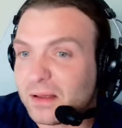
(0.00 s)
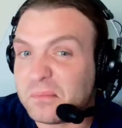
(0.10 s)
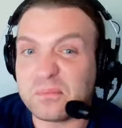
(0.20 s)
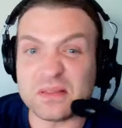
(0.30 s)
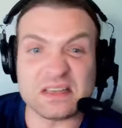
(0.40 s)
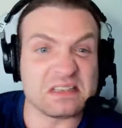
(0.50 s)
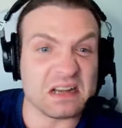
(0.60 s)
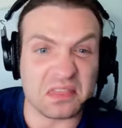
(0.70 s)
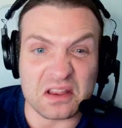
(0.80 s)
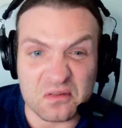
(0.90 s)
But there's
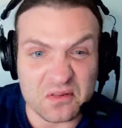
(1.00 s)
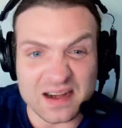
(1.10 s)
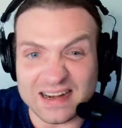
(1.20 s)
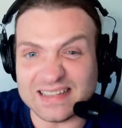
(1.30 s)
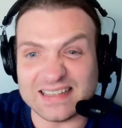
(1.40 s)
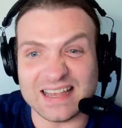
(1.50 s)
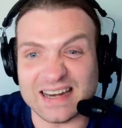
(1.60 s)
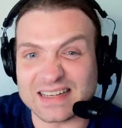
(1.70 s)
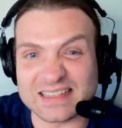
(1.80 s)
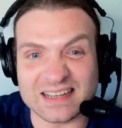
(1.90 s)
nothing really to get
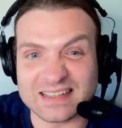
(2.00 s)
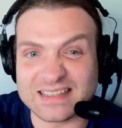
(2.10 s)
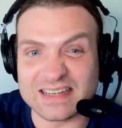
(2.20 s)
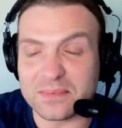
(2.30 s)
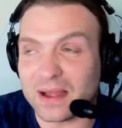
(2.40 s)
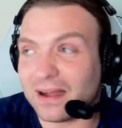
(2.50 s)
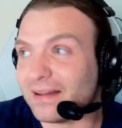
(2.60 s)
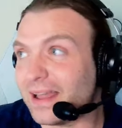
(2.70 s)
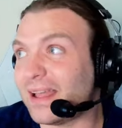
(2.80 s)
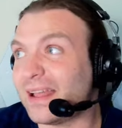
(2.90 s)
excited about
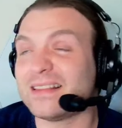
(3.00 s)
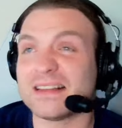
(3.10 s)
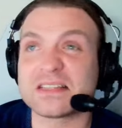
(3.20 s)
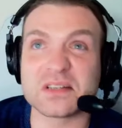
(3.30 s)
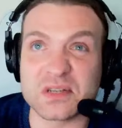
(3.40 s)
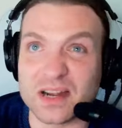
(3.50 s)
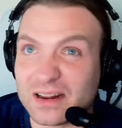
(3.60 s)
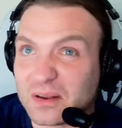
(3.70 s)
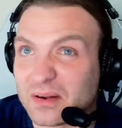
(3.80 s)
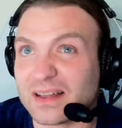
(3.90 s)
here. It doesn't shine a
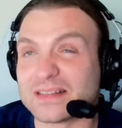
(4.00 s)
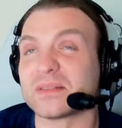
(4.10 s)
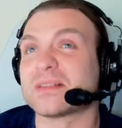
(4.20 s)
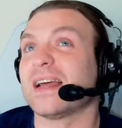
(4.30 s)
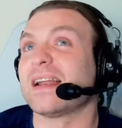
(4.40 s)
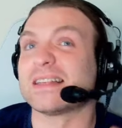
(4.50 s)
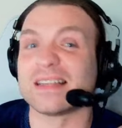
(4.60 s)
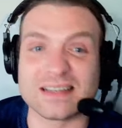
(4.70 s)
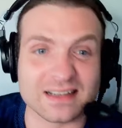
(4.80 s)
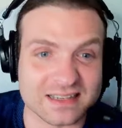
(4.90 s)
good light on tennis.
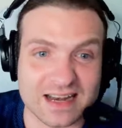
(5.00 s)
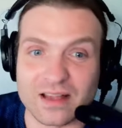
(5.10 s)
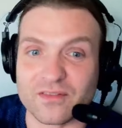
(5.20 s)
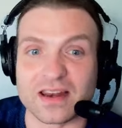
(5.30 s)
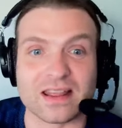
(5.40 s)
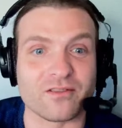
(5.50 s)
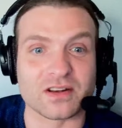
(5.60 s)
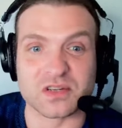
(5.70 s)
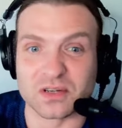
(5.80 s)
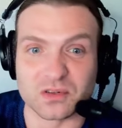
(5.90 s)
It doesn't have any
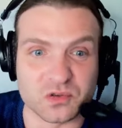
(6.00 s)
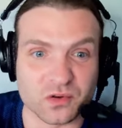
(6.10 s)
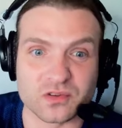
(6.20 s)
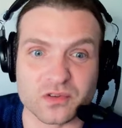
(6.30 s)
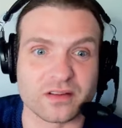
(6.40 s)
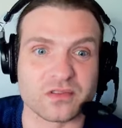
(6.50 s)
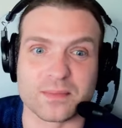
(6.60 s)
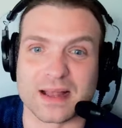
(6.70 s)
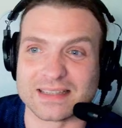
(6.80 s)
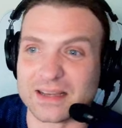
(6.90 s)
original
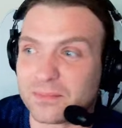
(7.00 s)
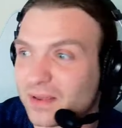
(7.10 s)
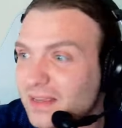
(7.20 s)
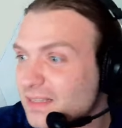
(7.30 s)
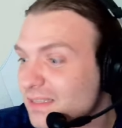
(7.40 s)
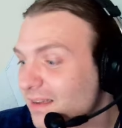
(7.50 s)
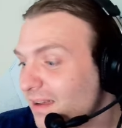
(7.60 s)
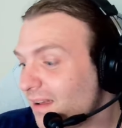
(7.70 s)
dramatic beats.